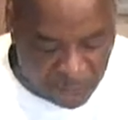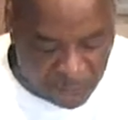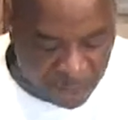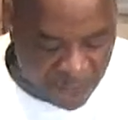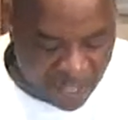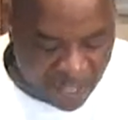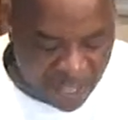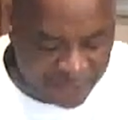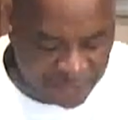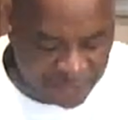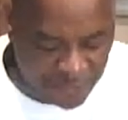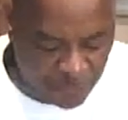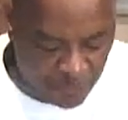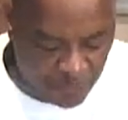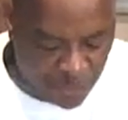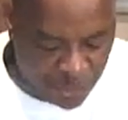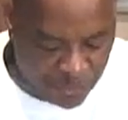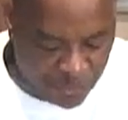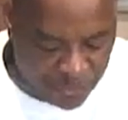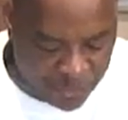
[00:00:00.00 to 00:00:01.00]
That's
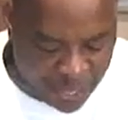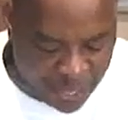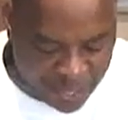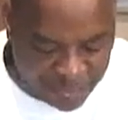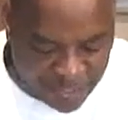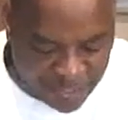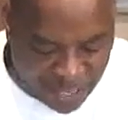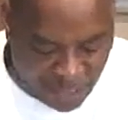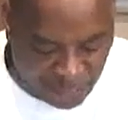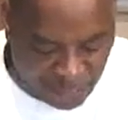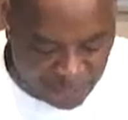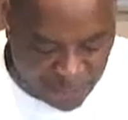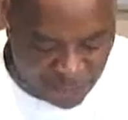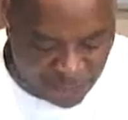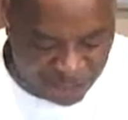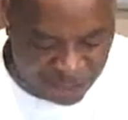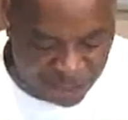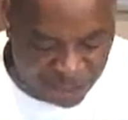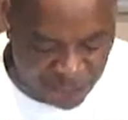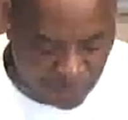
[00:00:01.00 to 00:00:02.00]
what, that's how they
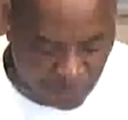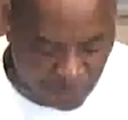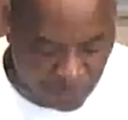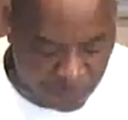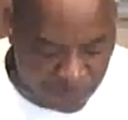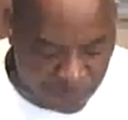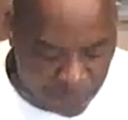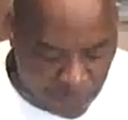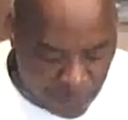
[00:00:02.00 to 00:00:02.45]
feel